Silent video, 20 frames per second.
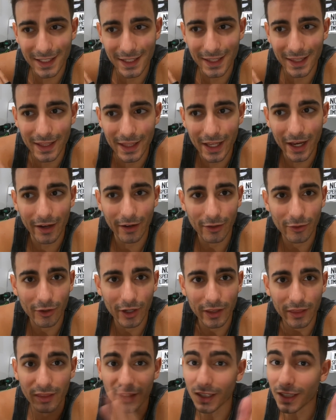not a
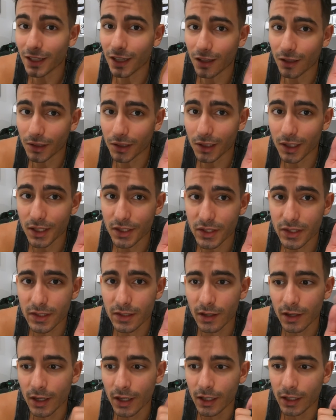great thing
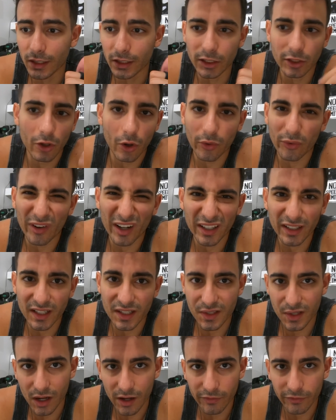unless you don't ride
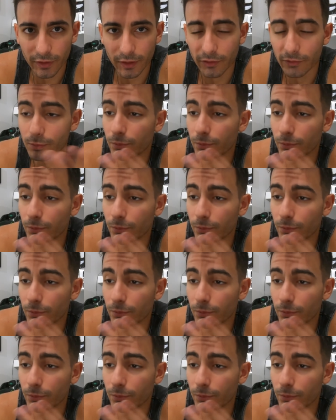as often.